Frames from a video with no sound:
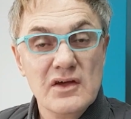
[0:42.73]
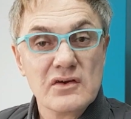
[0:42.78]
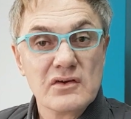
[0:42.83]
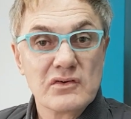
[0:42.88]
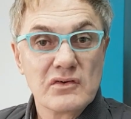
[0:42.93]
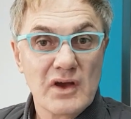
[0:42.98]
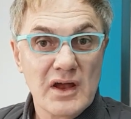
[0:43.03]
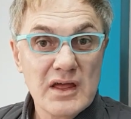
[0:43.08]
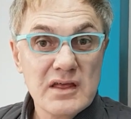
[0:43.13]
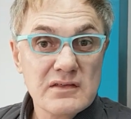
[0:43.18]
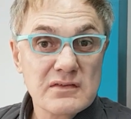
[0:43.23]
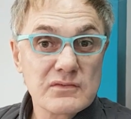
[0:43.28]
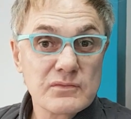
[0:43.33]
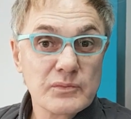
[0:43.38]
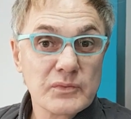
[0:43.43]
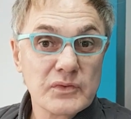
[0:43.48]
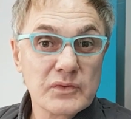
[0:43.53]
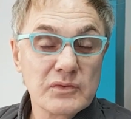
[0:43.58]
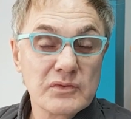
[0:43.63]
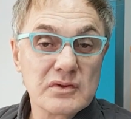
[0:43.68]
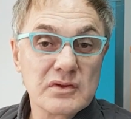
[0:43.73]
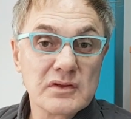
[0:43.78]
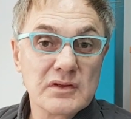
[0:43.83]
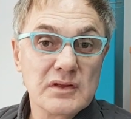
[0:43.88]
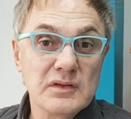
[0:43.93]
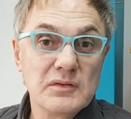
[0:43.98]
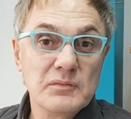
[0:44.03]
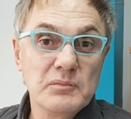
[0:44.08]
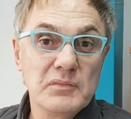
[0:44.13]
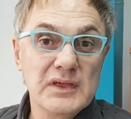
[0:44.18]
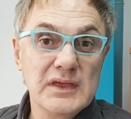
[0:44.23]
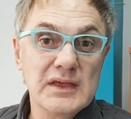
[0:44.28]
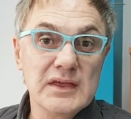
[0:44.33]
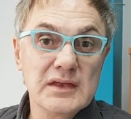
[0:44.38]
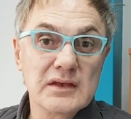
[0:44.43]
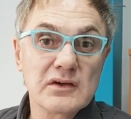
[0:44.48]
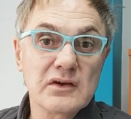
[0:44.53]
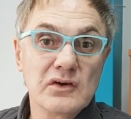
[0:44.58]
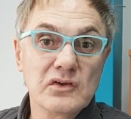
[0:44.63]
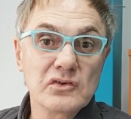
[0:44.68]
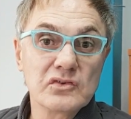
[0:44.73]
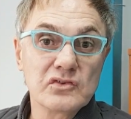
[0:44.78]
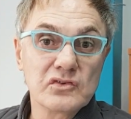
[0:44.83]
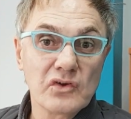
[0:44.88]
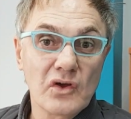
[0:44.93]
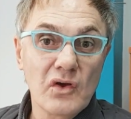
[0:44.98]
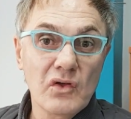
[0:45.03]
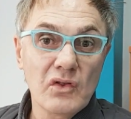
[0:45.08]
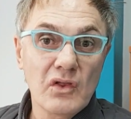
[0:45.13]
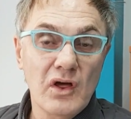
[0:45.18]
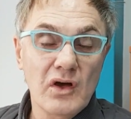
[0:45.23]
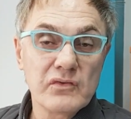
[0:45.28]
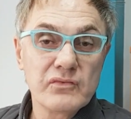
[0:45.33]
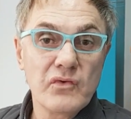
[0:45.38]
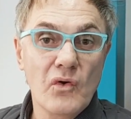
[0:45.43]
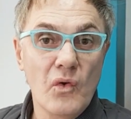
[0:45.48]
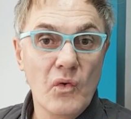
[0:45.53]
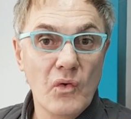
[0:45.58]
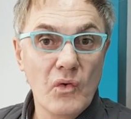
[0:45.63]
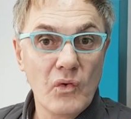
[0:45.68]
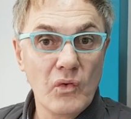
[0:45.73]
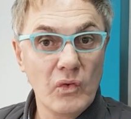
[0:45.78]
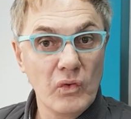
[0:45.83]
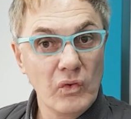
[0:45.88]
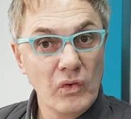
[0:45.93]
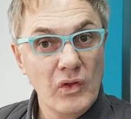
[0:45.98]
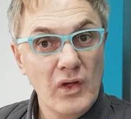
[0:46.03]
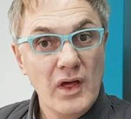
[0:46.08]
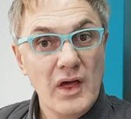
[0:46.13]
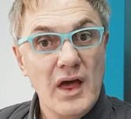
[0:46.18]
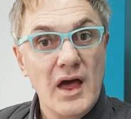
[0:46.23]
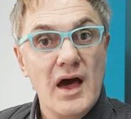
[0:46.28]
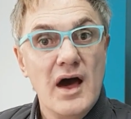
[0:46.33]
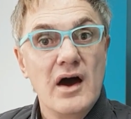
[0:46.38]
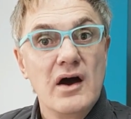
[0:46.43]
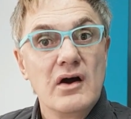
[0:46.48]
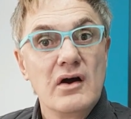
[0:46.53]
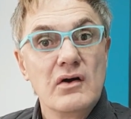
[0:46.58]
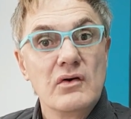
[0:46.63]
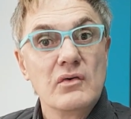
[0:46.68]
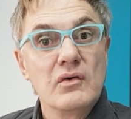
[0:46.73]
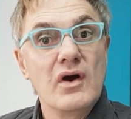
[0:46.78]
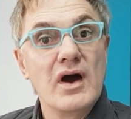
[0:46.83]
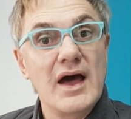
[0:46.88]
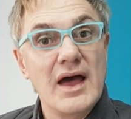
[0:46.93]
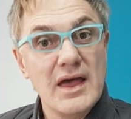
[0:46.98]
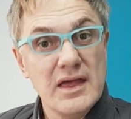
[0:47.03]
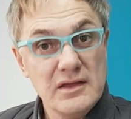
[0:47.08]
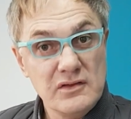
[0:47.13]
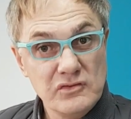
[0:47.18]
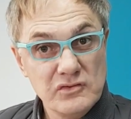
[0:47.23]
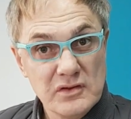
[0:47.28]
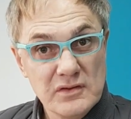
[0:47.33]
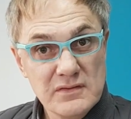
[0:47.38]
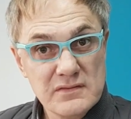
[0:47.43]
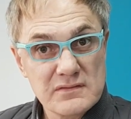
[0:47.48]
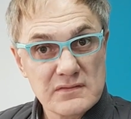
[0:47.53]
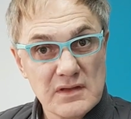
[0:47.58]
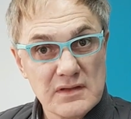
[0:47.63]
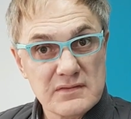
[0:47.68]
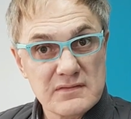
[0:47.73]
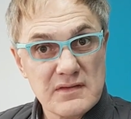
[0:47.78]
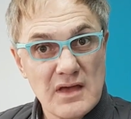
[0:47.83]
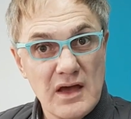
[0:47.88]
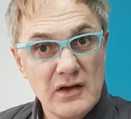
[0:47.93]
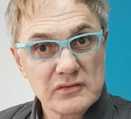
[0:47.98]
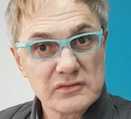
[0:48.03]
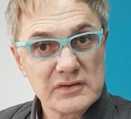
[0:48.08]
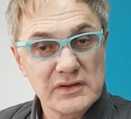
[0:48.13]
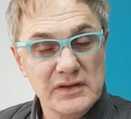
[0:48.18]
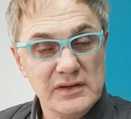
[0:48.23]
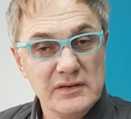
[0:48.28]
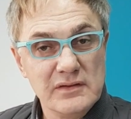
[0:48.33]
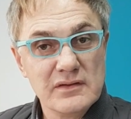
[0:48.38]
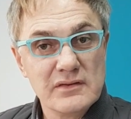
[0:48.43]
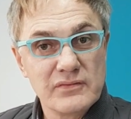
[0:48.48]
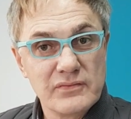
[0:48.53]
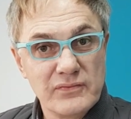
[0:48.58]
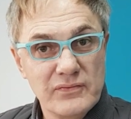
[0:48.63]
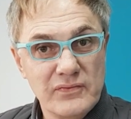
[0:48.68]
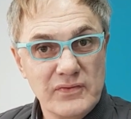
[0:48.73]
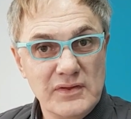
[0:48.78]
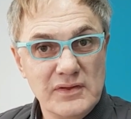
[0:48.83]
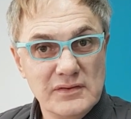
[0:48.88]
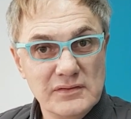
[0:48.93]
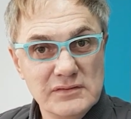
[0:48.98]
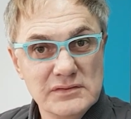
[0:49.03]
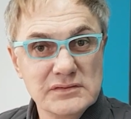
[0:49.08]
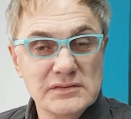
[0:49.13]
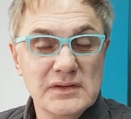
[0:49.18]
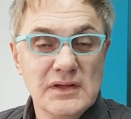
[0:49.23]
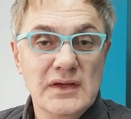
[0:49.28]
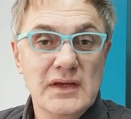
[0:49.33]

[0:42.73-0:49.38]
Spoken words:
Grace would be in control of all our agents that's out in the field.